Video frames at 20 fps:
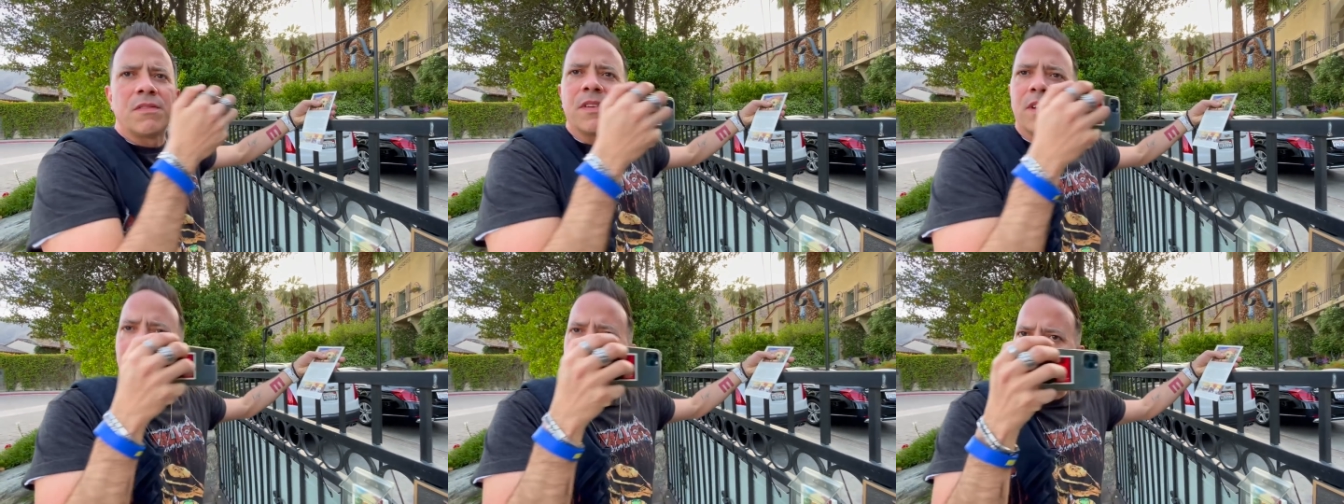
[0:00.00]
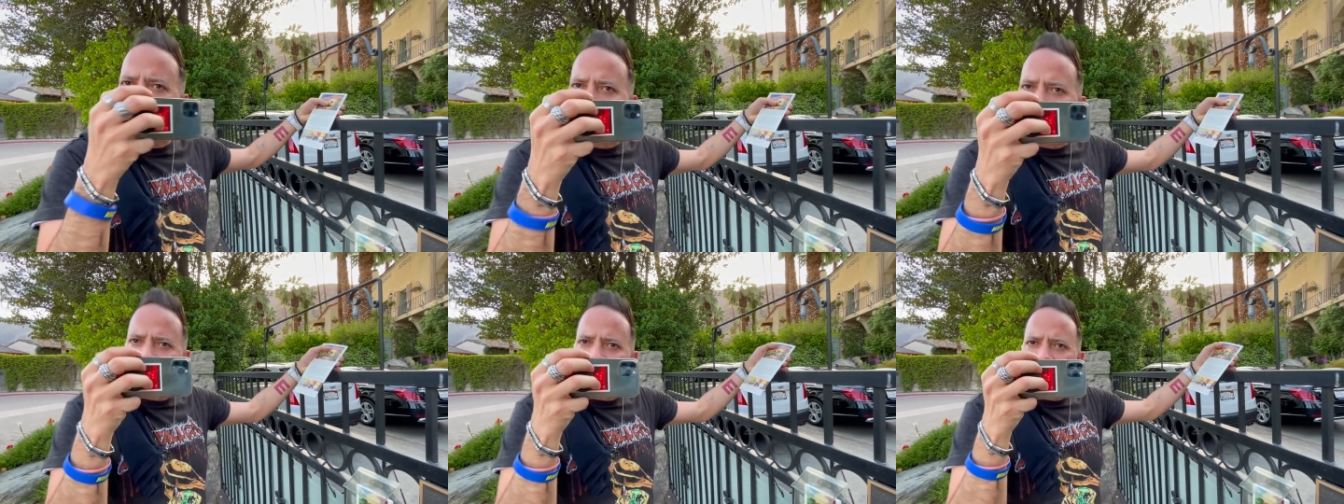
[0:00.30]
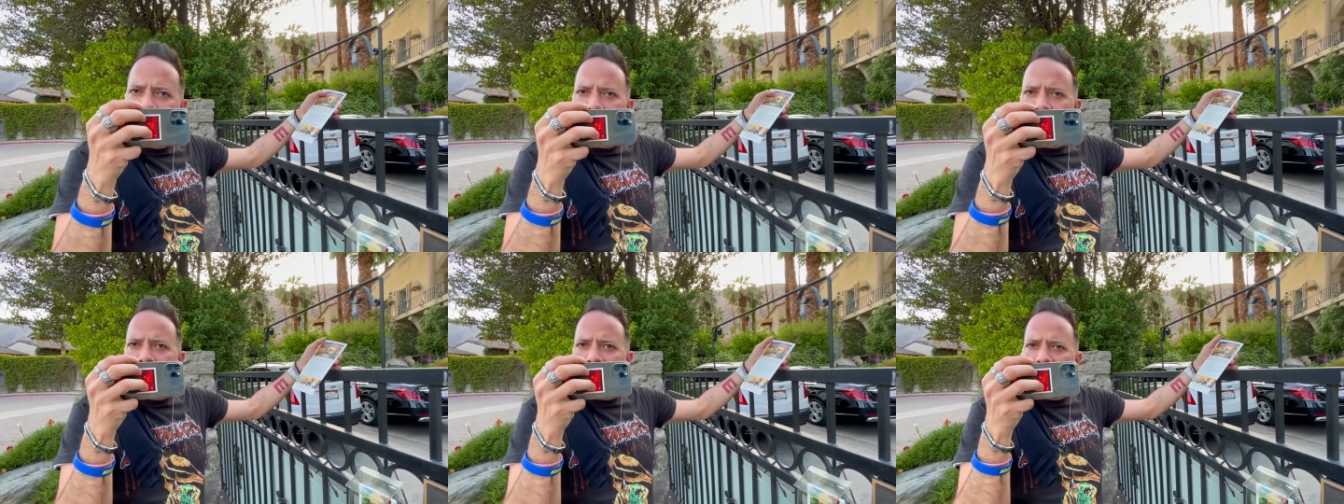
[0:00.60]
video about Shirley
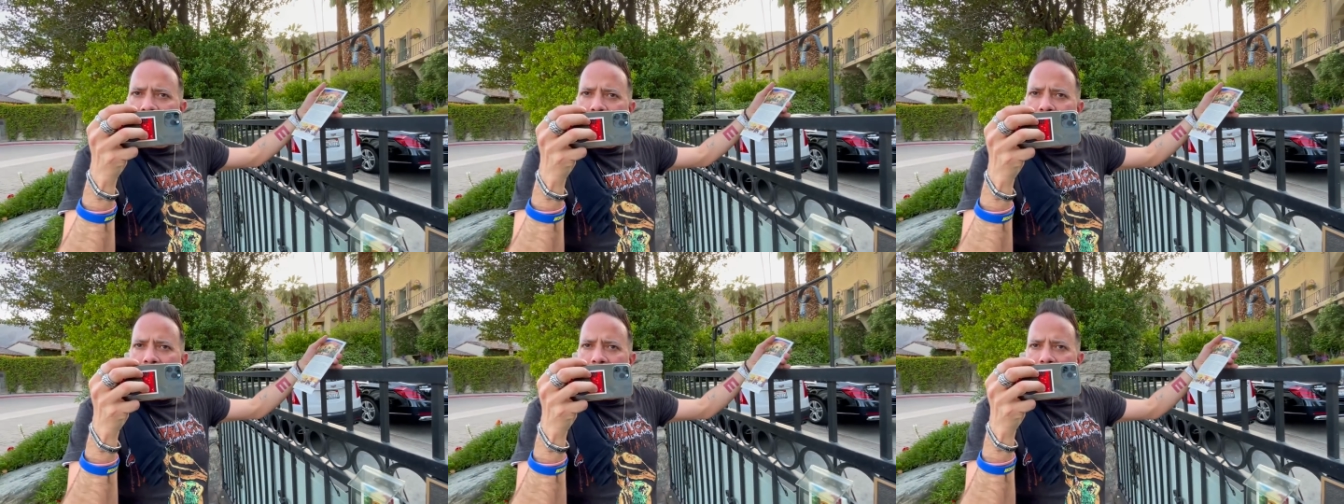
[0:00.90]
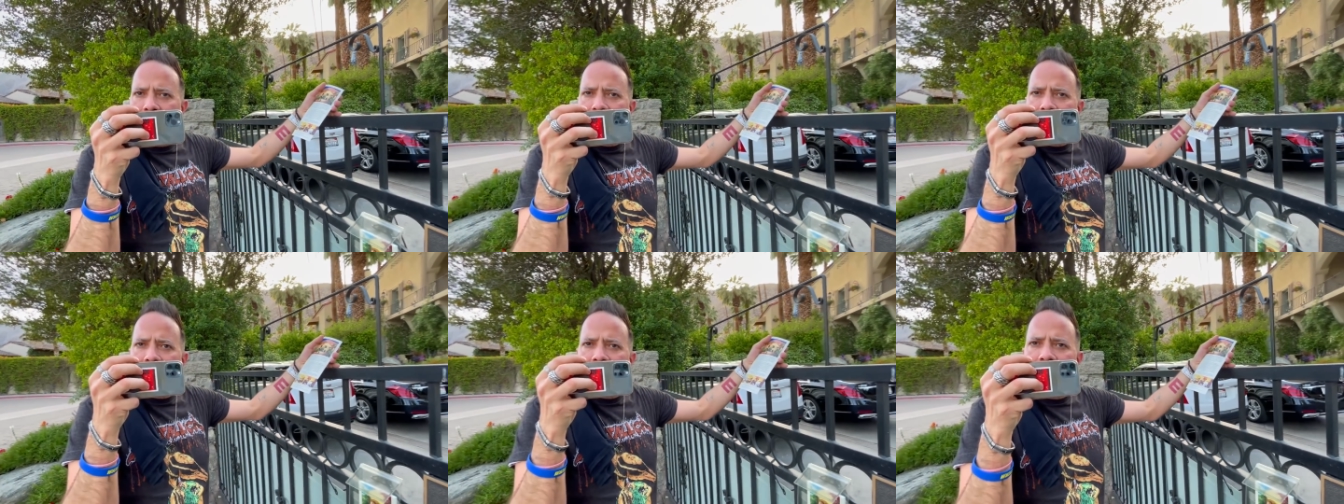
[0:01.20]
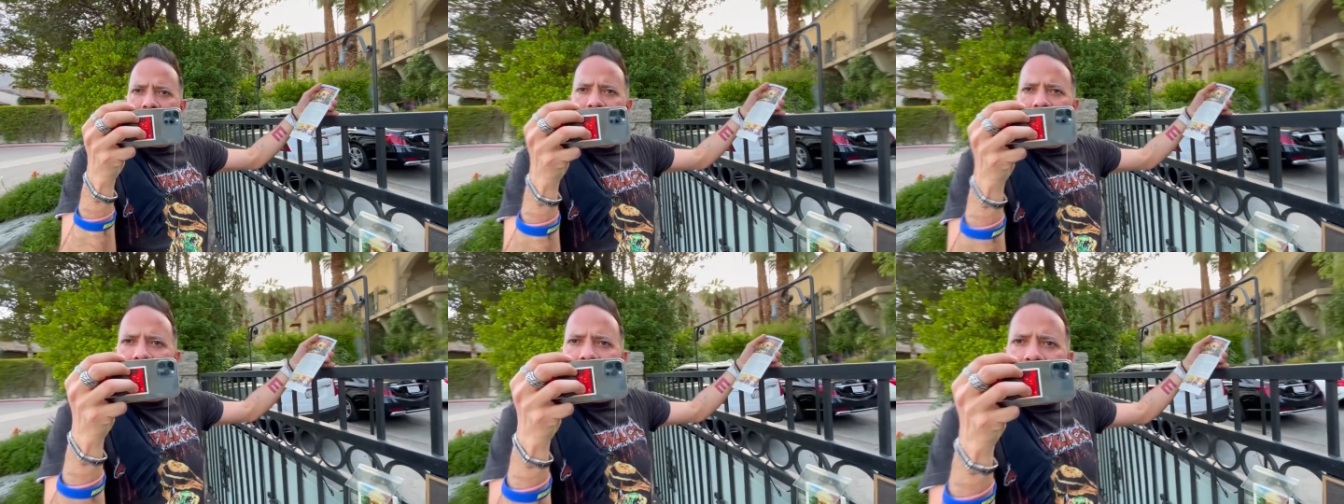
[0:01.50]
Temple in Palm
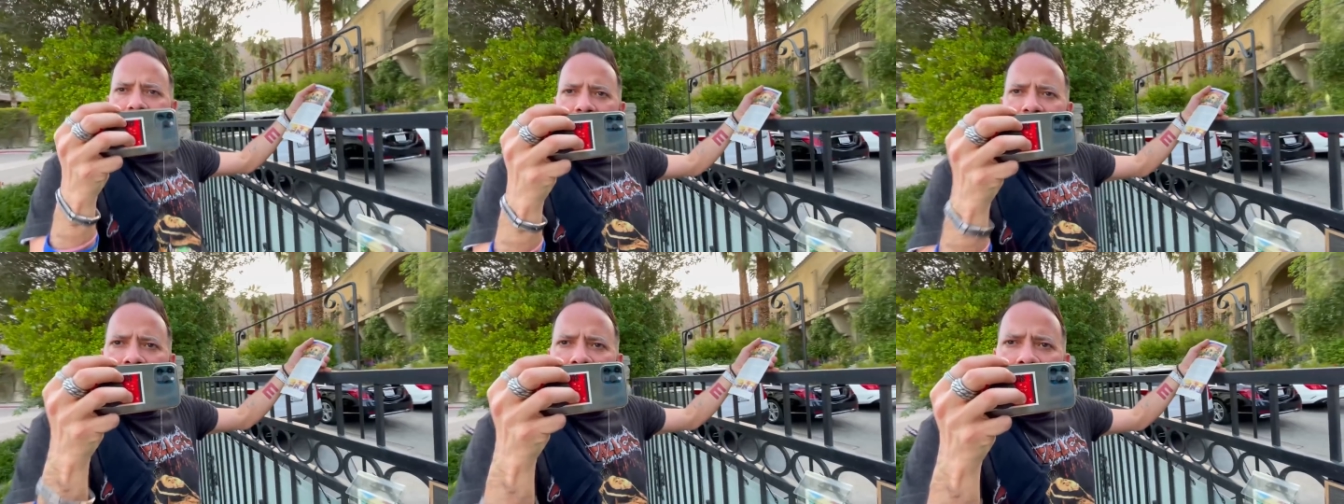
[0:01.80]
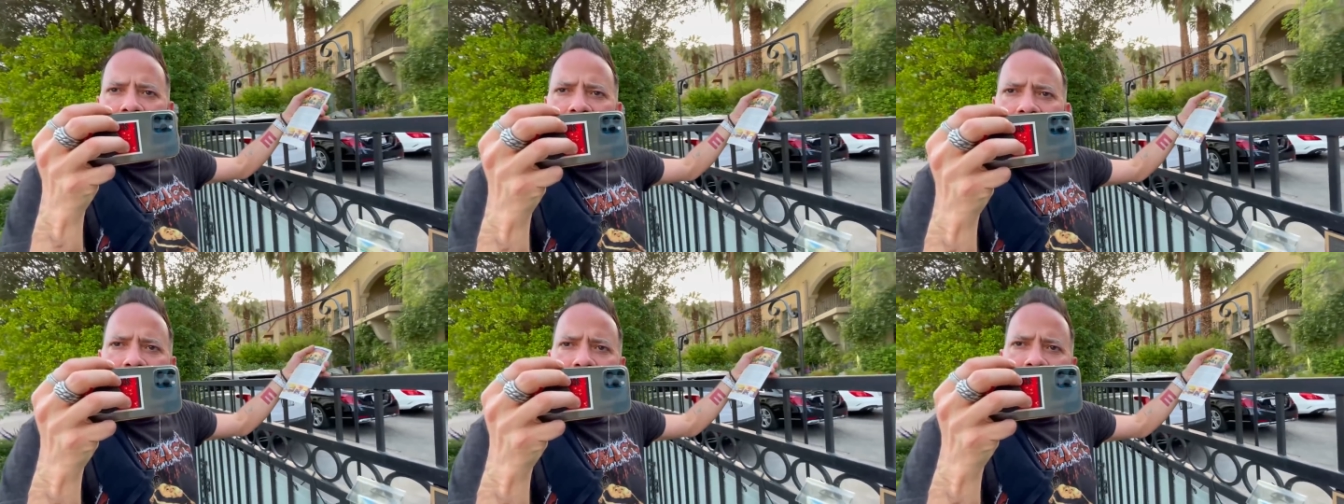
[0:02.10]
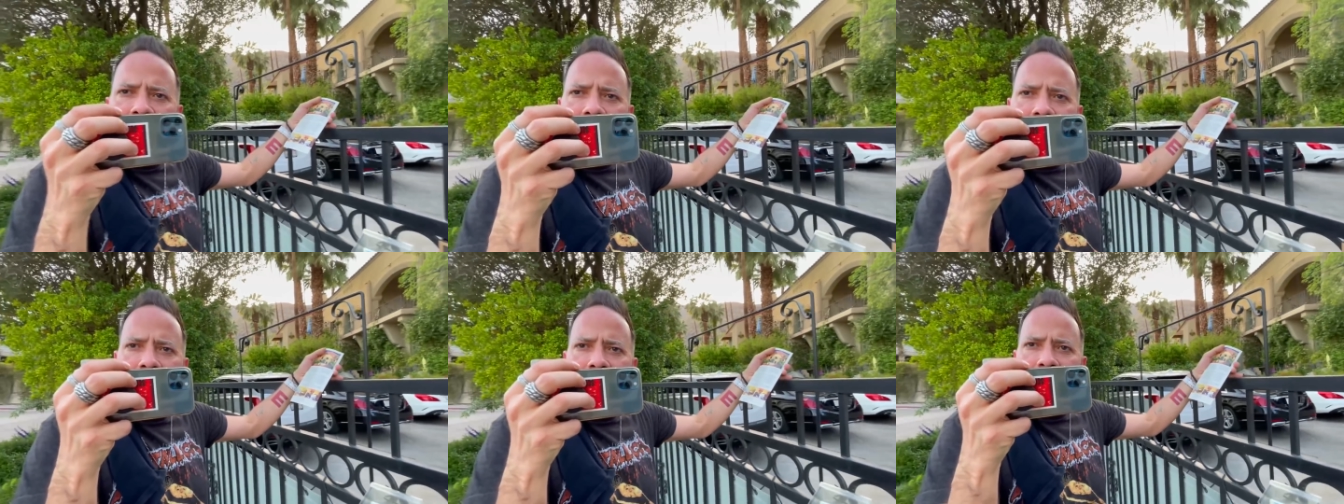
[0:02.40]
Springs? You were
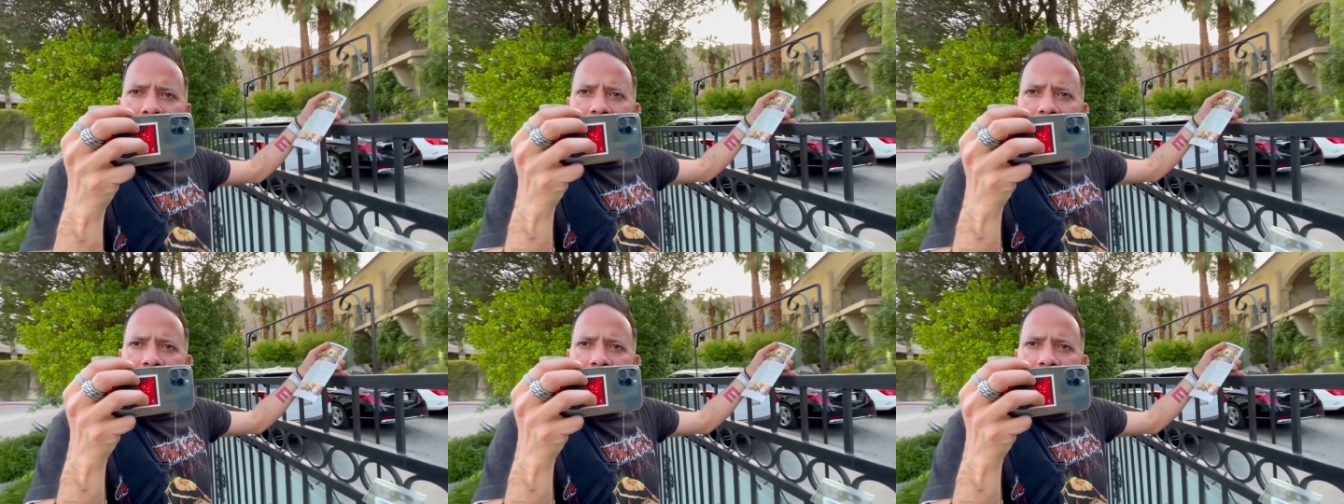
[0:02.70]
talking about that.